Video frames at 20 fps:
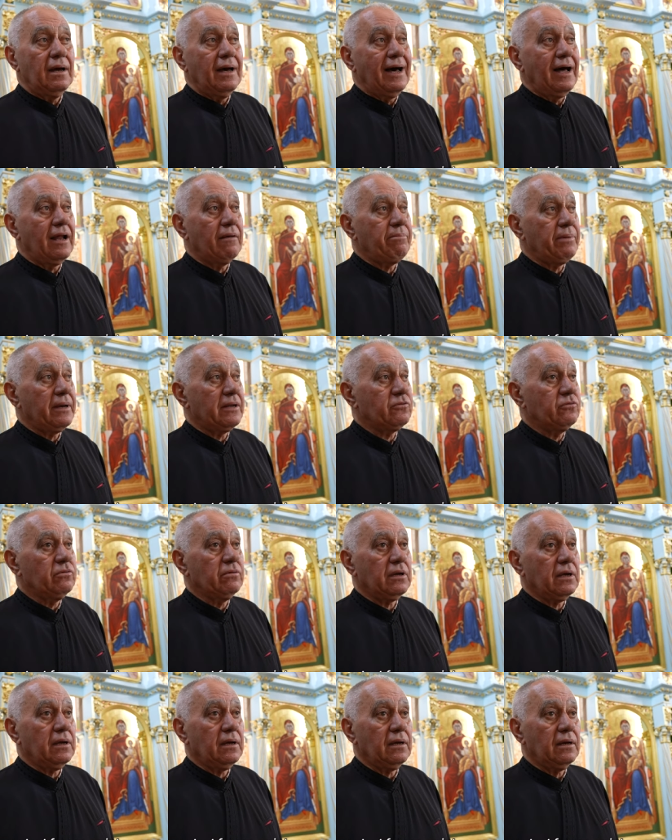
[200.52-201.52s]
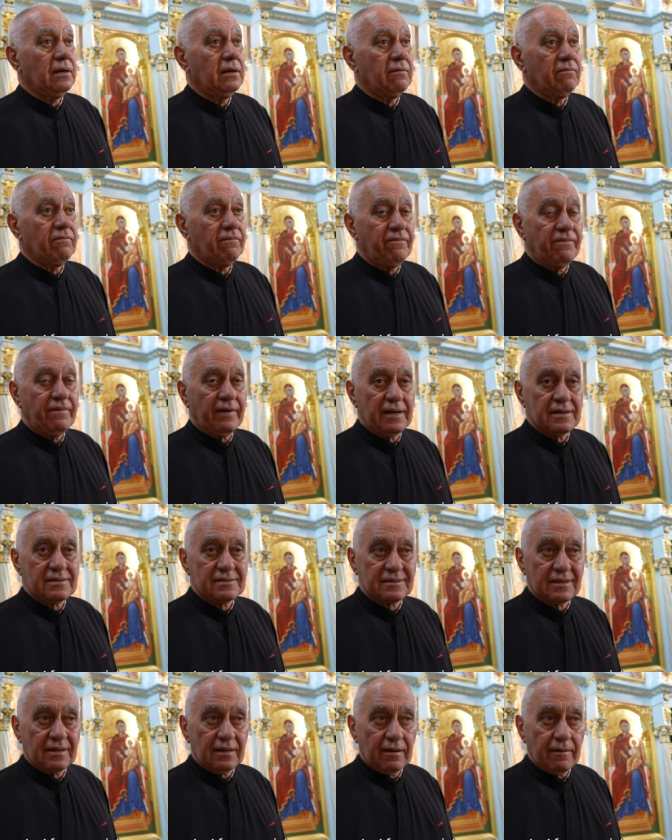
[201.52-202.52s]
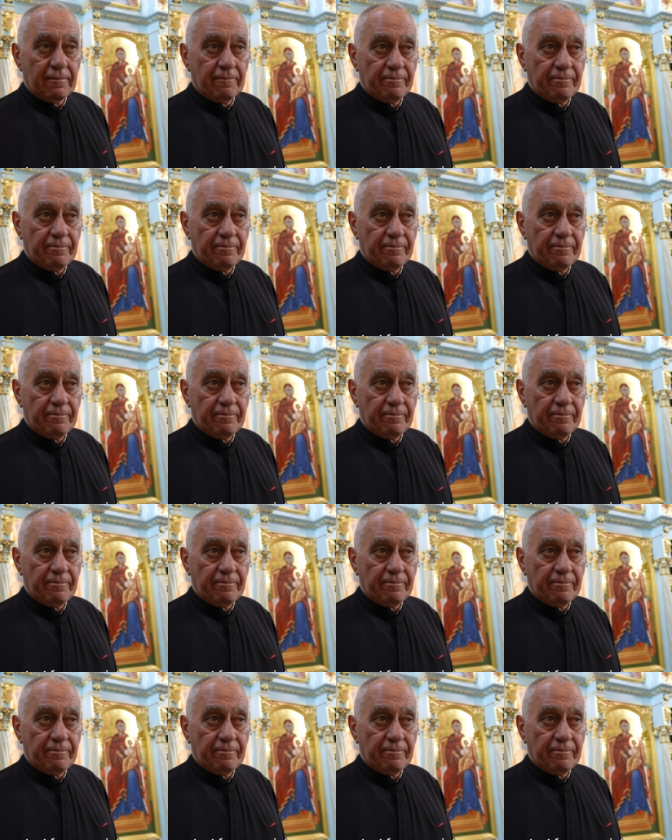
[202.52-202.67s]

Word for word: al picturii în frescă.